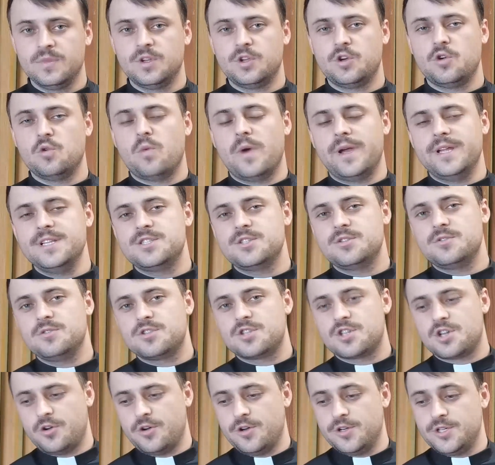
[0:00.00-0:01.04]
who went to
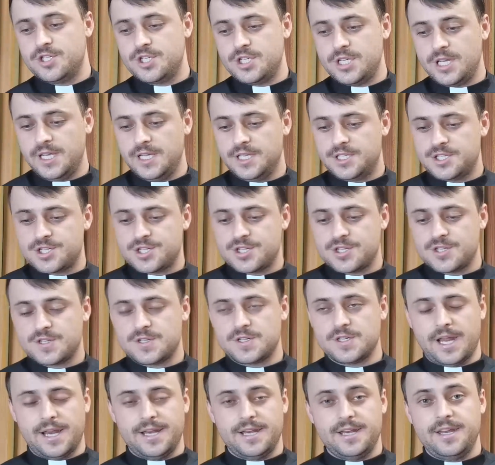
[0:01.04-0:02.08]
church
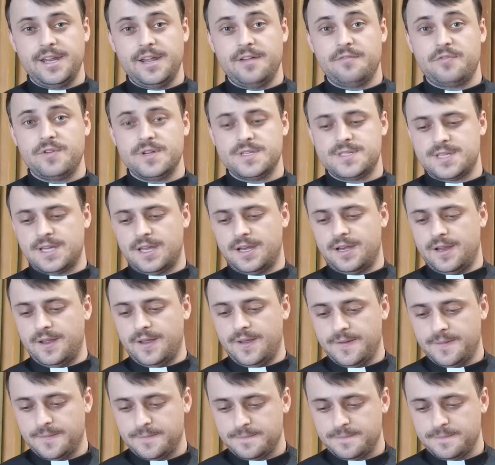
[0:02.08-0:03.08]
each and every Sunday.